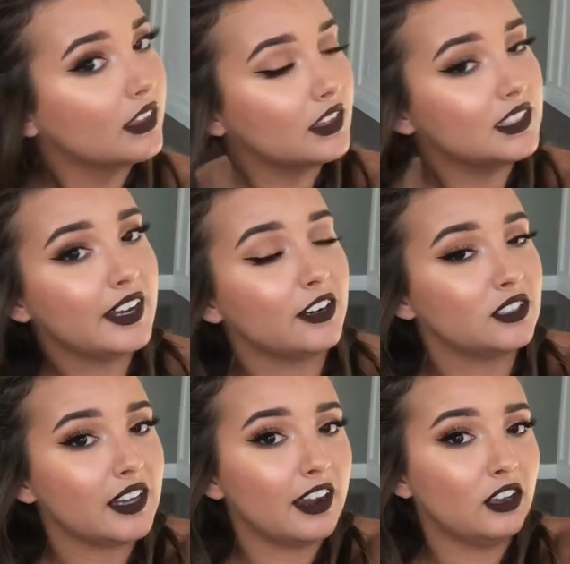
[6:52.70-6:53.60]
This
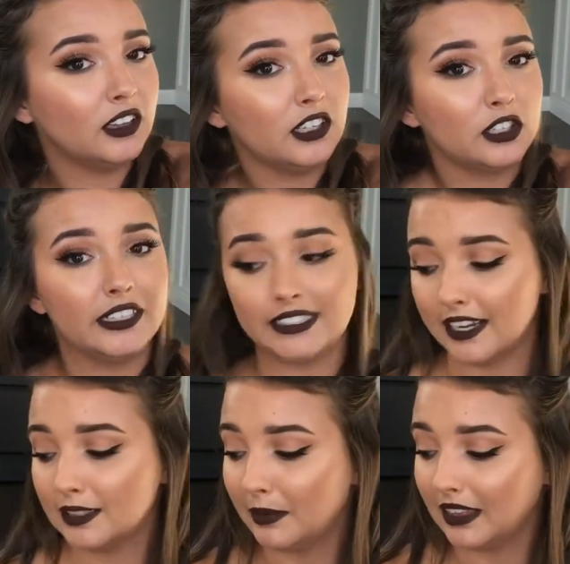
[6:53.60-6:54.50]
hairstyle literally
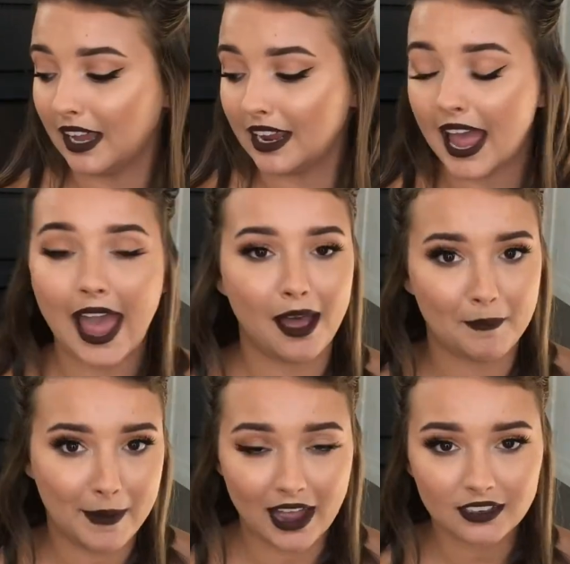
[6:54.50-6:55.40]
takes me like at
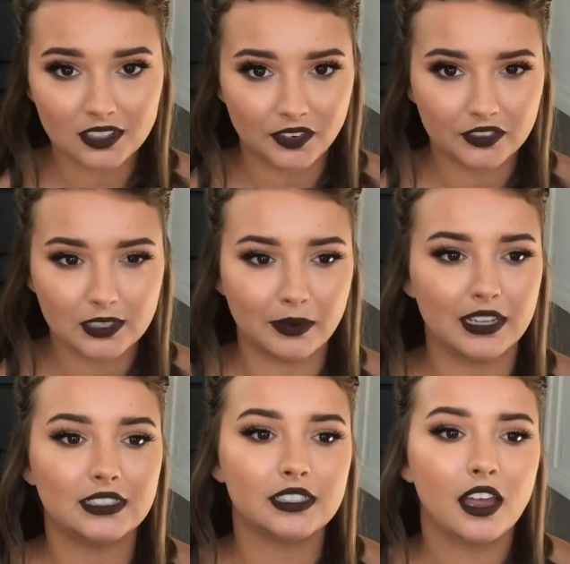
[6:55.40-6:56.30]
max fifteen
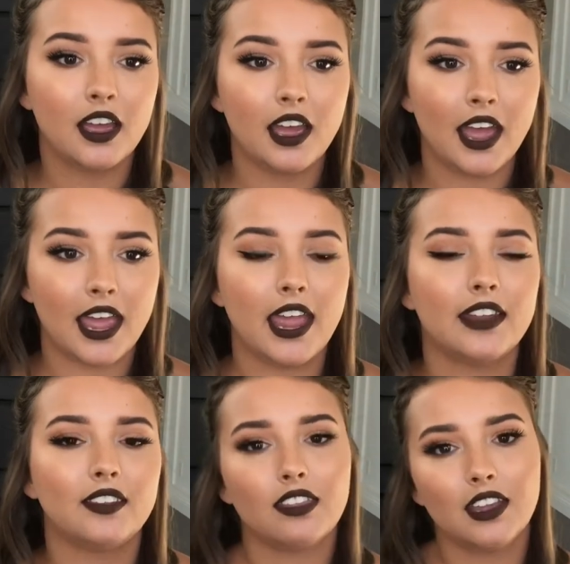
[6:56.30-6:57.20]
minutes,
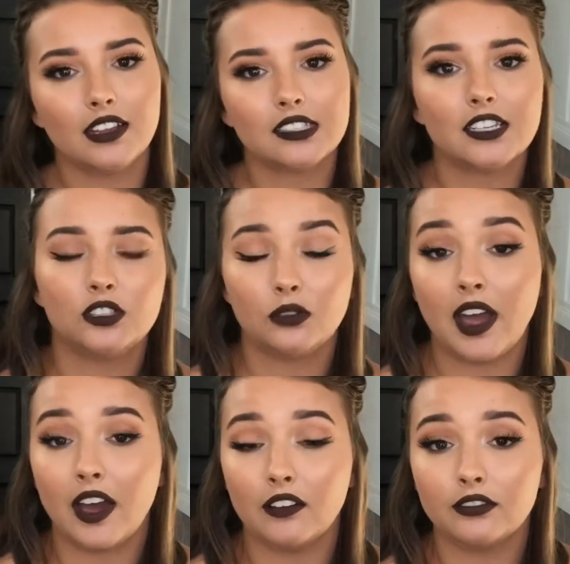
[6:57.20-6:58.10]
and the thing is I do
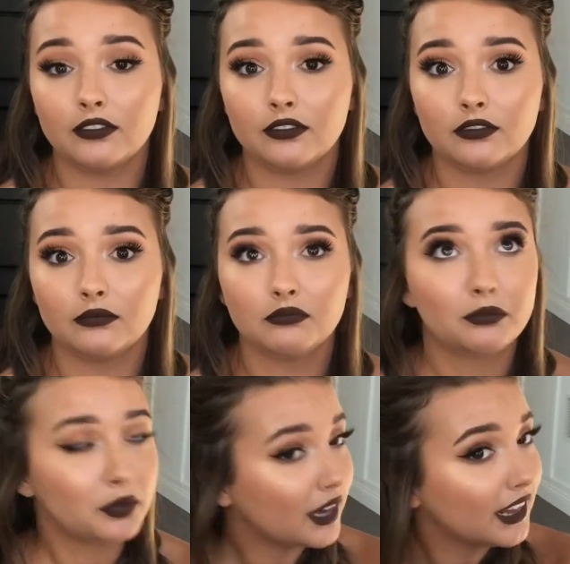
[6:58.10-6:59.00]
have
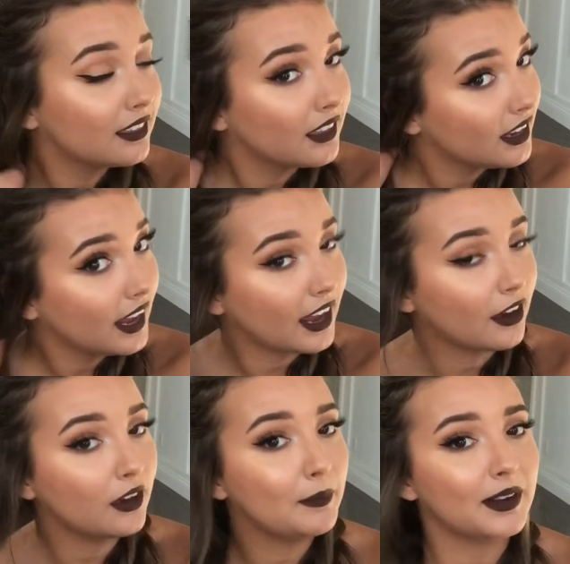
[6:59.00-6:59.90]
pretty thin
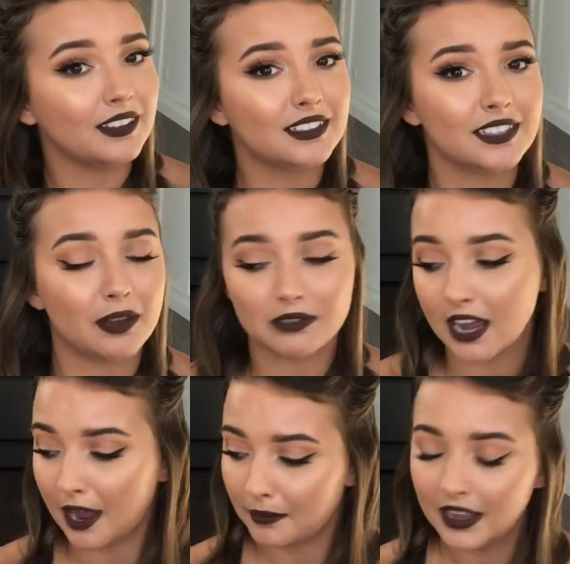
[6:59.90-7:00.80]
hair, but at the same
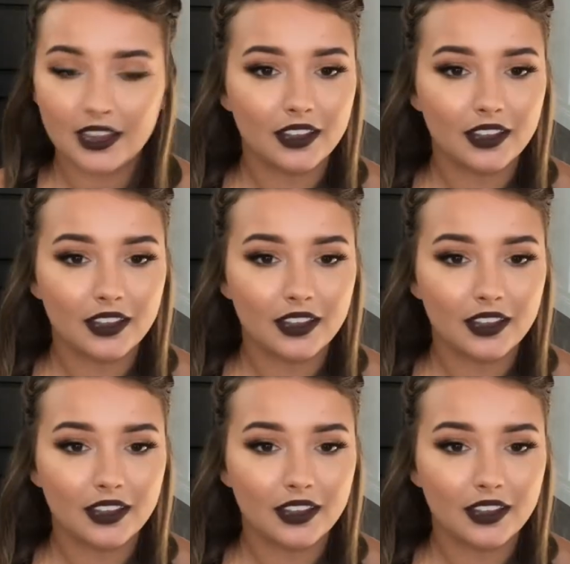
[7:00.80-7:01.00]
time